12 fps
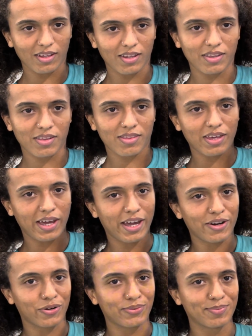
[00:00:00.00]
the
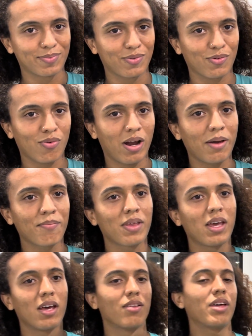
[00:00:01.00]
handle, right?
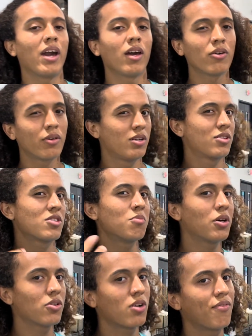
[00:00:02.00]
The handle, and some
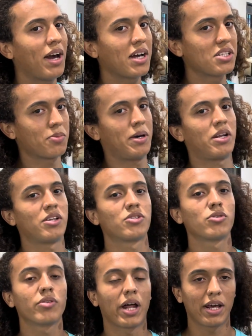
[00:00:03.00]
other facts about it
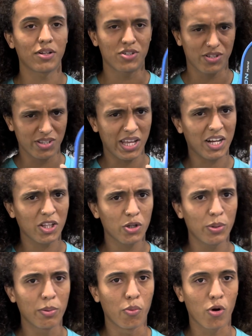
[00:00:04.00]
too that I just like a little
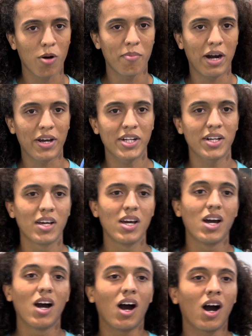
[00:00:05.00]
bit more about it.
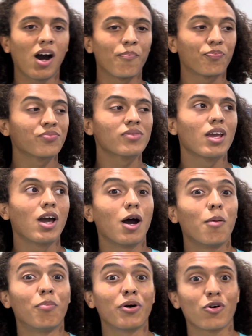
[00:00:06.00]

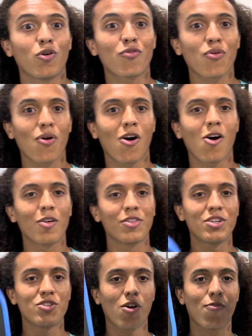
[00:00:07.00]
But overall,
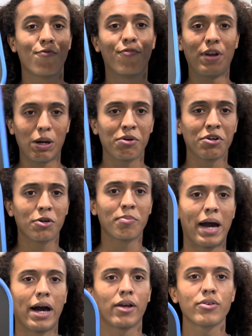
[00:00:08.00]
these are very good
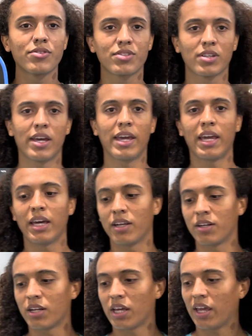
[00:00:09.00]
paddles,
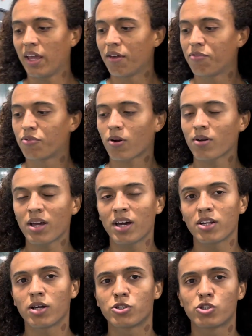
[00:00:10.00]
and if you're
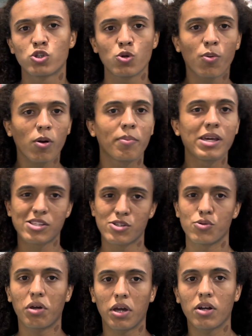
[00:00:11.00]
not a super big
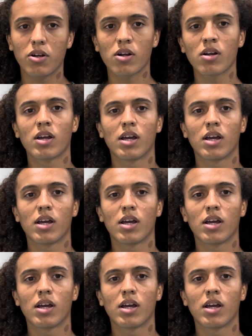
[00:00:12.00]
two-hander,